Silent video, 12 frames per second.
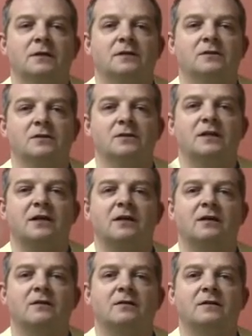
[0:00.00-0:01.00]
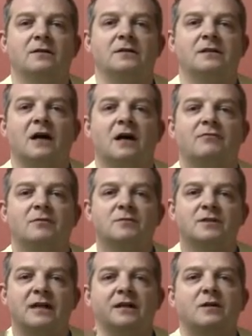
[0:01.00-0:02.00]
is going to take the guitar from
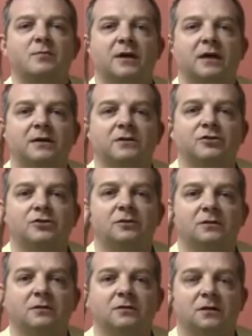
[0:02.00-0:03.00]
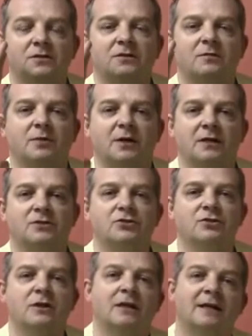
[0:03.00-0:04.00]
standard pitch, concert
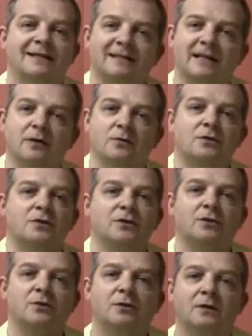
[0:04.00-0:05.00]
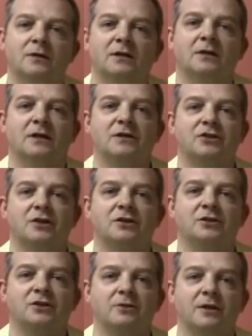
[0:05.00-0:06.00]
pitch, down to a G
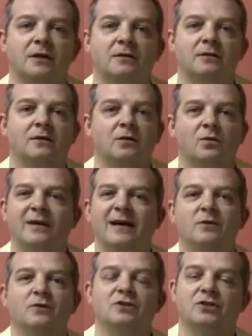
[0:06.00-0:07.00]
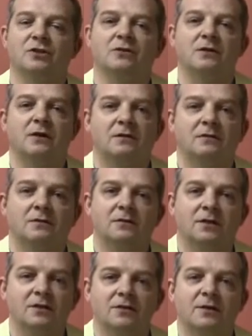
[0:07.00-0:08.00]
tuning without the tuner.
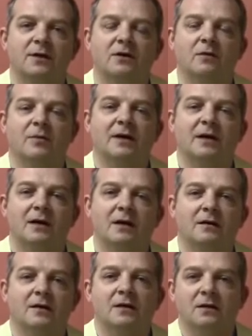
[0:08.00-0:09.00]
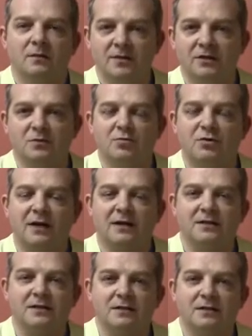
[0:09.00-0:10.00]
You can do it all by ear. It'll be good
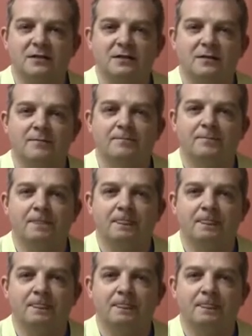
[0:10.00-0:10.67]
practice to